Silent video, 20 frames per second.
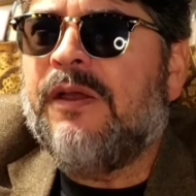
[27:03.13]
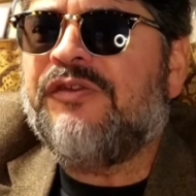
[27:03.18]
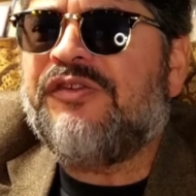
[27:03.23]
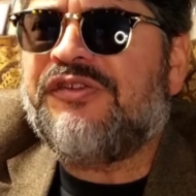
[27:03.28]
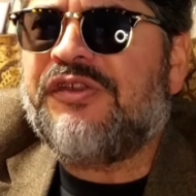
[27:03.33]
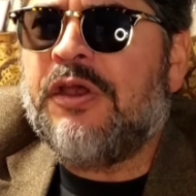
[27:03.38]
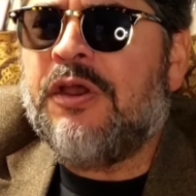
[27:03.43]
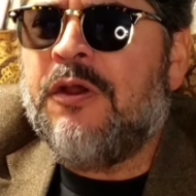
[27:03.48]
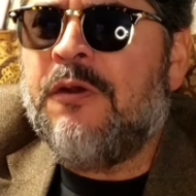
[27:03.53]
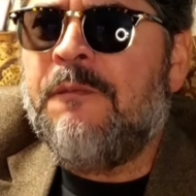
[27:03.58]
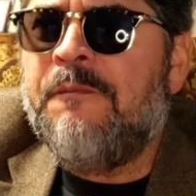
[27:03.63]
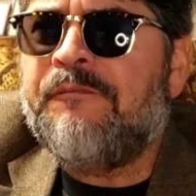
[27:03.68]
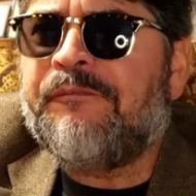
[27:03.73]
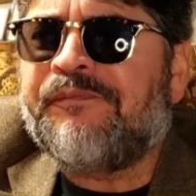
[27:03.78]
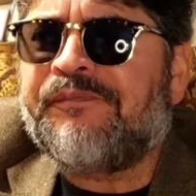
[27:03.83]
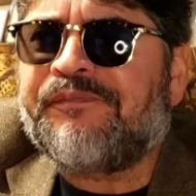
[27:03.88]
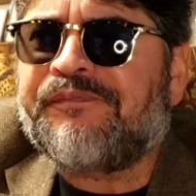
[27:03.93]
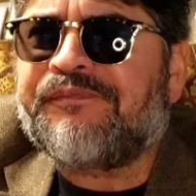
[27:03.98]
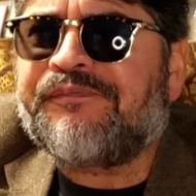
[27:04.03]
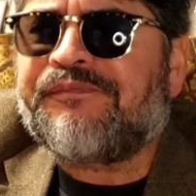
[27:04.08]
So,
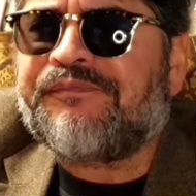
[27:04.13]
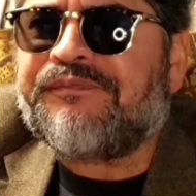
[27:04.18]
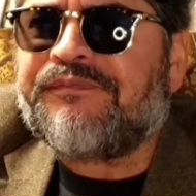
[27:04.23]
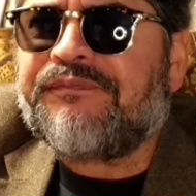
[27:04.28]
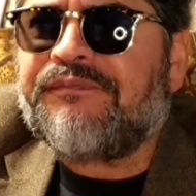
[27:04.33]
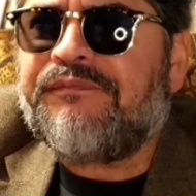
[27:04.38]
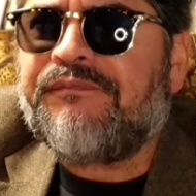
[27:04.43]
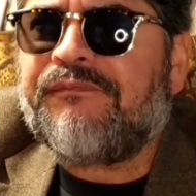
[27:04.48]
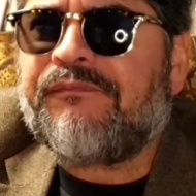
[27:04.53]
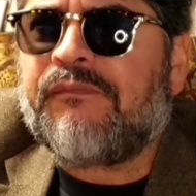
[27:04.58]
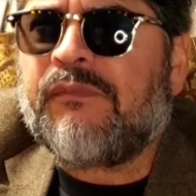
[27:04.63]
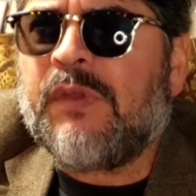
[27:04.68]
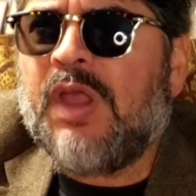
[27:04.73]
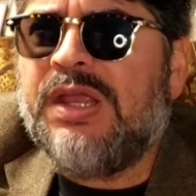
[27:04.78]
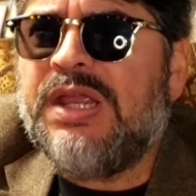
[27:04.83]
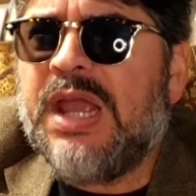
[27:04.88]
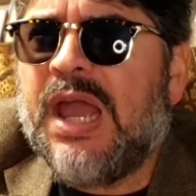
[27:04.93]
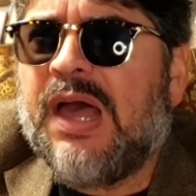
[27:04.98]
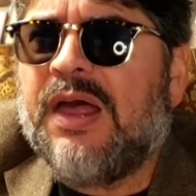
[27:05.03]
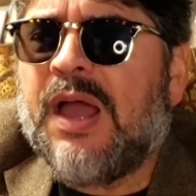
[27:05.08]

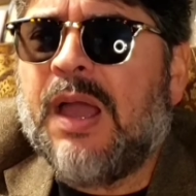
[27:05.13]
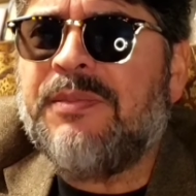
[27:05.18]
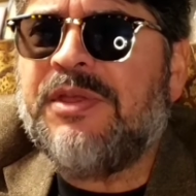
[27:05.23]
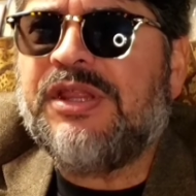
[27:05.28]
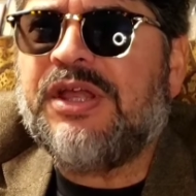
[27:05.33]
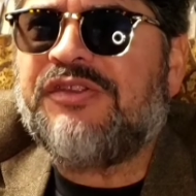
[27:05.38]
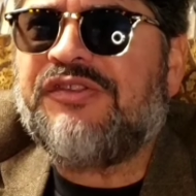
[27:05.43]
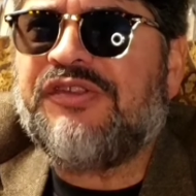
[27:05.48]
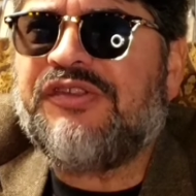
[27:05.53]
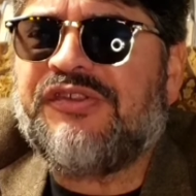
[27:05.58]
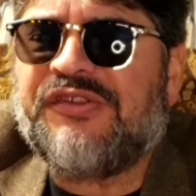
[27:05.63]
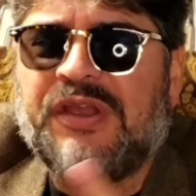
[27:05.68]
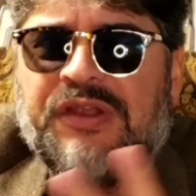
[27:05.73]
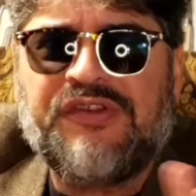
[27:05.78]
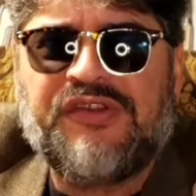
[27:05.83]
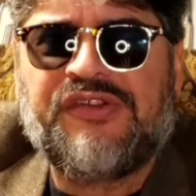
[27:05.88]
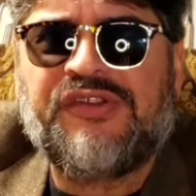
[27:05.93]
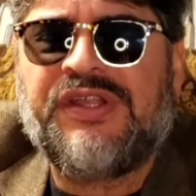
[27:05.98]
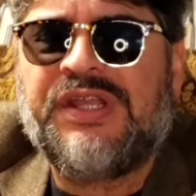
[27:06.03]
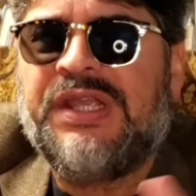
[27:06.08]
yeah, I mean, that's
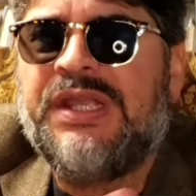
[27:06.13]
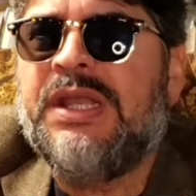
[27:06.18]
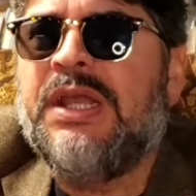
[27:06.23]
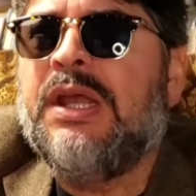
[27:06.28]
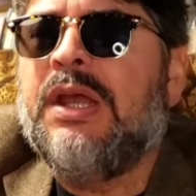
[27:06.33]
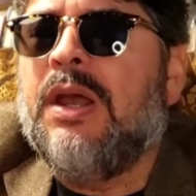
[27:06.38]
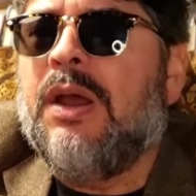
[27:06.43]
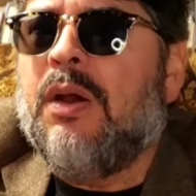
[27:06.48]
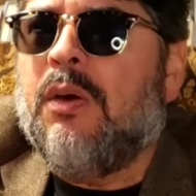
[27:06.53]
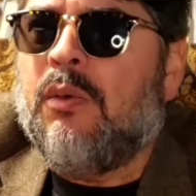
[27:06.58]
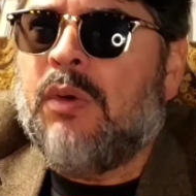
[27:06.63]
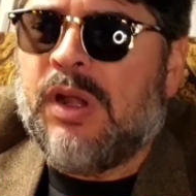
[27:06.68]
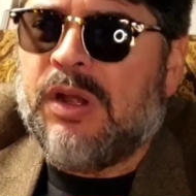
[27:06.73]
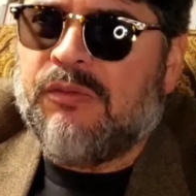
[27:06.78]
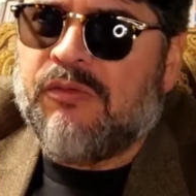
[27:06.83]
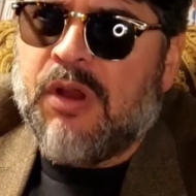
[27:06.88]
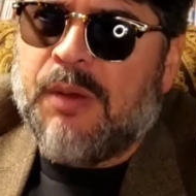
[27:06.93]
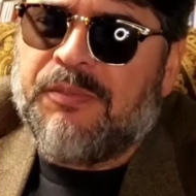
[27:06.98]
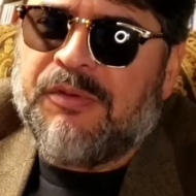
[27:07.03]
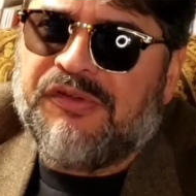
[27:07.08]
essentially what
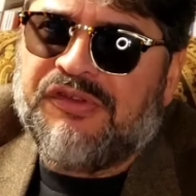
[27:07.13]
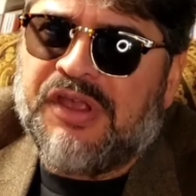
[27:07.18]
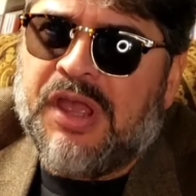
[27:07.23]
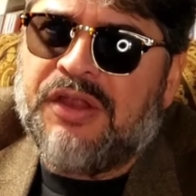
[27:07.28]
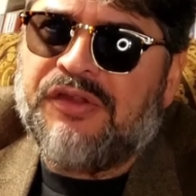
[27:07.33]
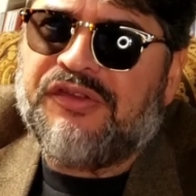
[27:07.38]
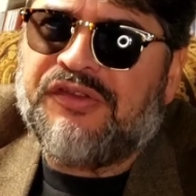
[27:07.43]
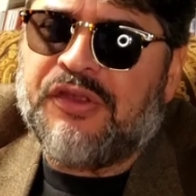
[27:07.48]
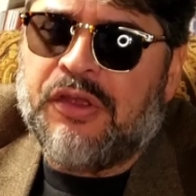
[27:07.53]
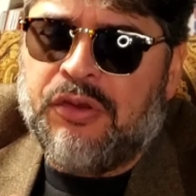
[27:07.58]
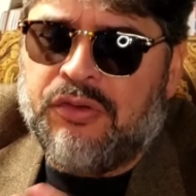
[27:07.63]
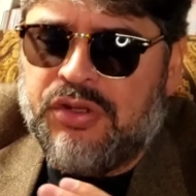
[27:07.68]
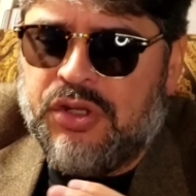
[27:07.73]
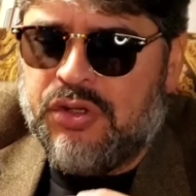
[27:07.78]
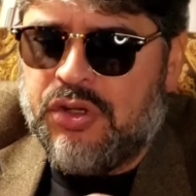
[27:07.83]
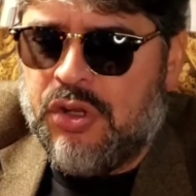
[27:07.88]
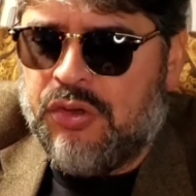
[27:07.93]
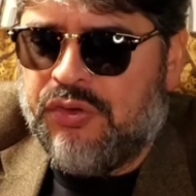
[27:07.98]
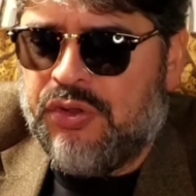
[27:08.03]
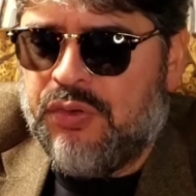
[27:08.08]
it represents. So,
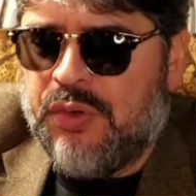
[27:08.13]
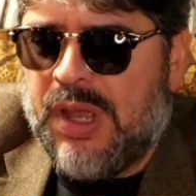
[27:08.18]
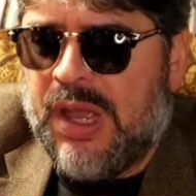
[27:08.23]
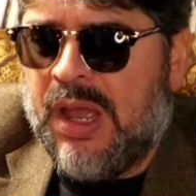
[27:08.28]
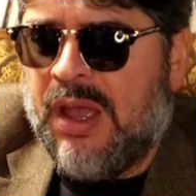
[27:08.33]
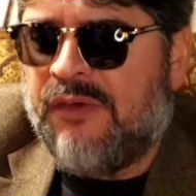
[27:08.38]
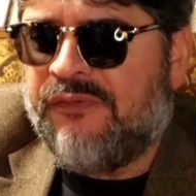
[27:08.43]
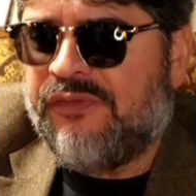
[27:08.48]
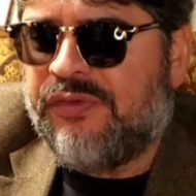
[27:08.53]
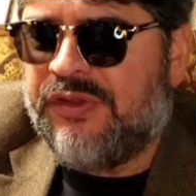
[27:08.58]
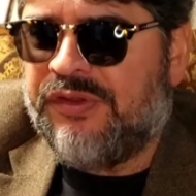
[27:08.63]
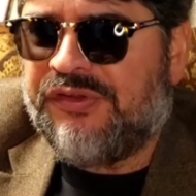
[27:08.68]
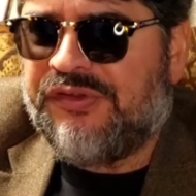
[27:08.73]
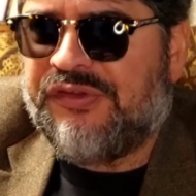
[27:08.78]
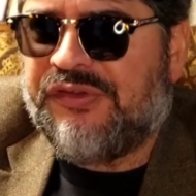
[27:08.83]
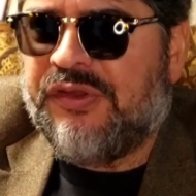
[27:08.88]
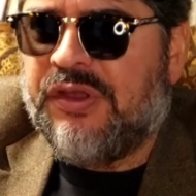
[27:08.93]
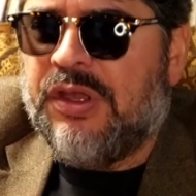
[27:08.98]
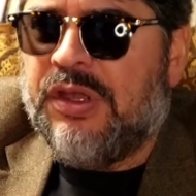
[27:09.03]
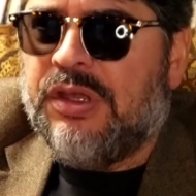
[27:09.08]
you have
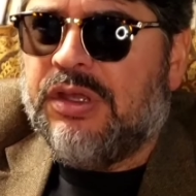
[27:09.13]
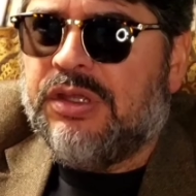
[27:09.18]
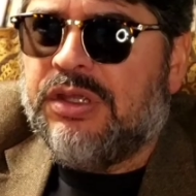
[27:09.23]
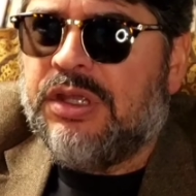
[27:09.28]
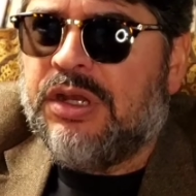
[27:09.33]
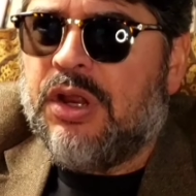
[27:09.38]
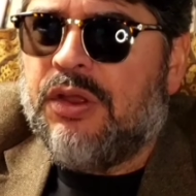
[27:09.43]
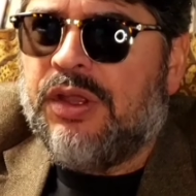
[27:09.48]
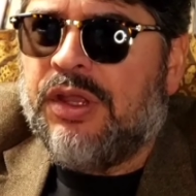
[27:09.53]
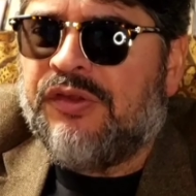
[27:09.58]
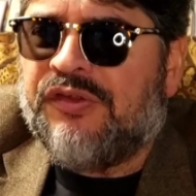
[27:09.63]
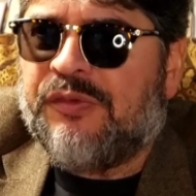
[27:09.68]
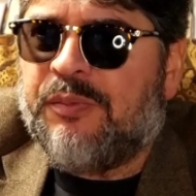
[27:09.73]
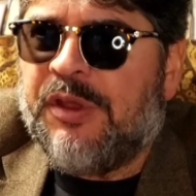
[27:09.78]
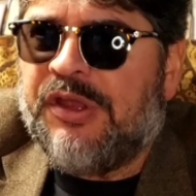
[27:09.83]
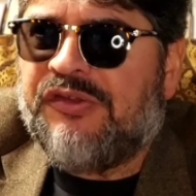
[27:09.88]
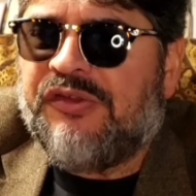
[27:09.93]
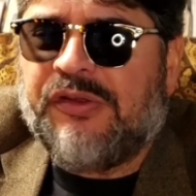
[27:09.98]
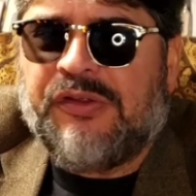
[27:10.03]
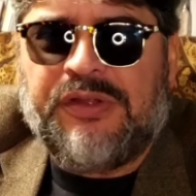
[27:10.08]
this, it's
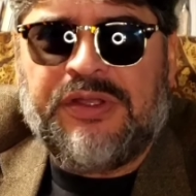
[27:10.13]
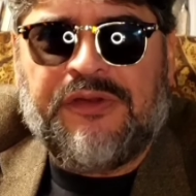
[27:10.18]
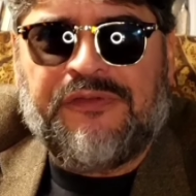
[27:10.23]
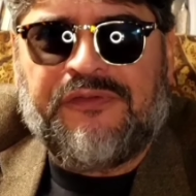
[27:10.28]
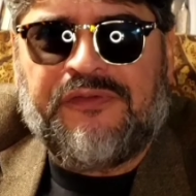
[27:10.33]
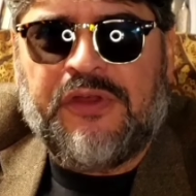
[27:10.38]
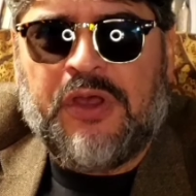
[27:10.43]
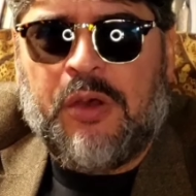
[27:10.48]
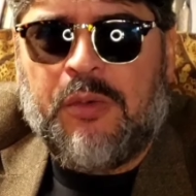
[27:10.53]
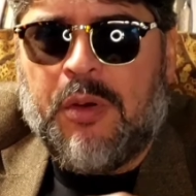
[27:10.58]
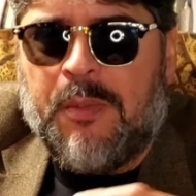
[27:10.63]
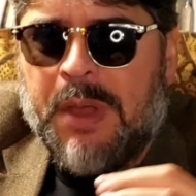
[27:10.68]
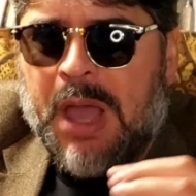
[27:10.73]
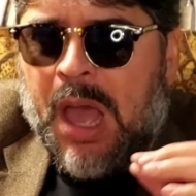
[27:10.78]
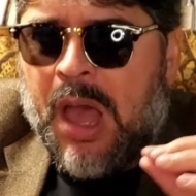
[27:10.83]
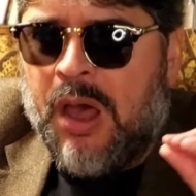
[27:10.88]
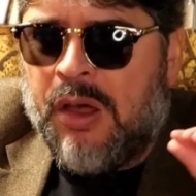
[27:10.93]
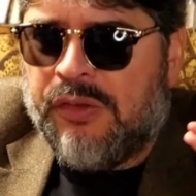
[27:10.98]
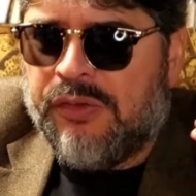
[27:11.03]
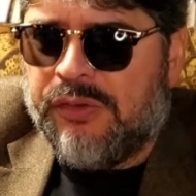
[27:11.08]
basically a film
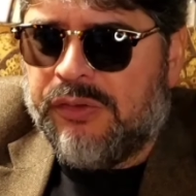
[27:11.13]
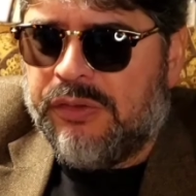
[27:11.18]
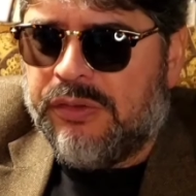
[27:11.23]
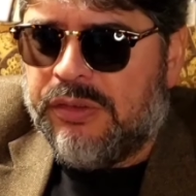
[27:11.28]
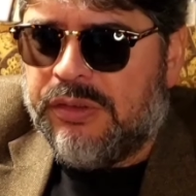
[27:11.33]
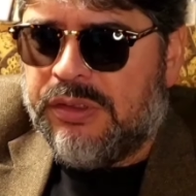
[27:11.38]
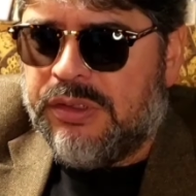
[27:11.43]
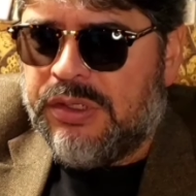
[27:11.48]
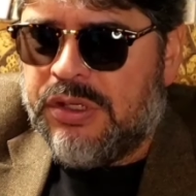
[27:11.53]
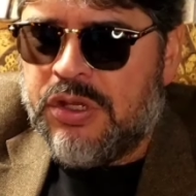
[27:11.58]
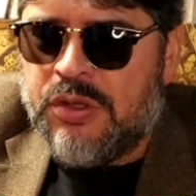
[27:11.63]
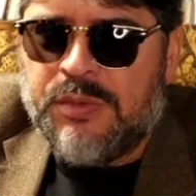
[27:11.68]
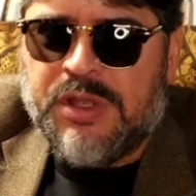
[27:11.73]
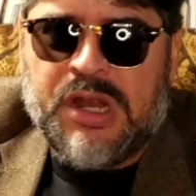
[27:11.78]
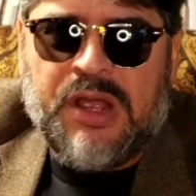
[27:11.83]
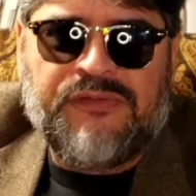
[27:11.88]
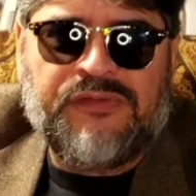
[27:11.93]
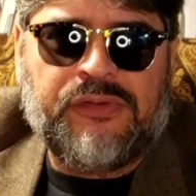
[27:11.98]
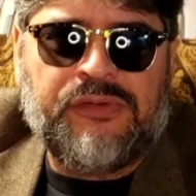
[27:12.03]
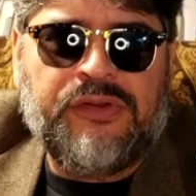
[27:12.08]
about
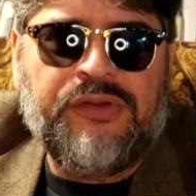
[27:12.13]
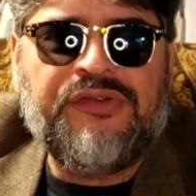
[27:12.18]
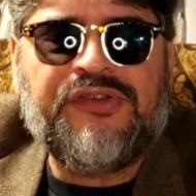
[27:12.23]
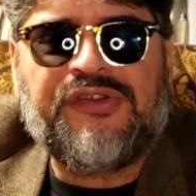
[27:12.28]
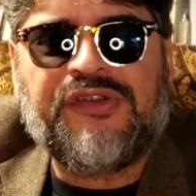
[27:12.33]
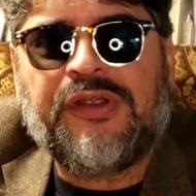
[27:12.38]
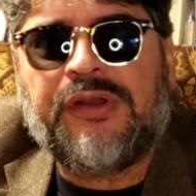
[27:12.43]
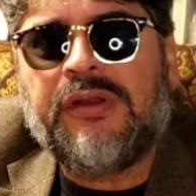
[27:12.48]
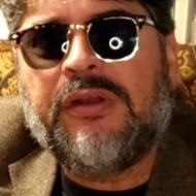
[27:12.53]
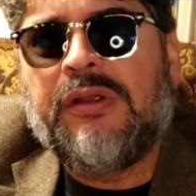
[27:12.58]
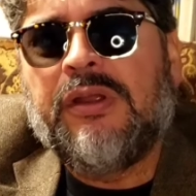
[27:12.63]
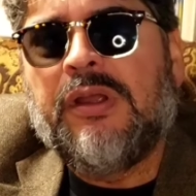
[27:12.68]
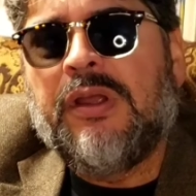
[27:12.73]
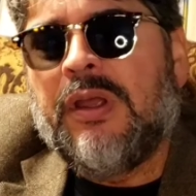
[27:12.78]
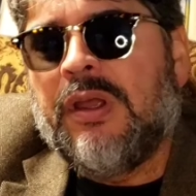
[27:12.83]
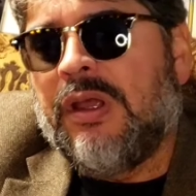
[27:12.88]
human evolution,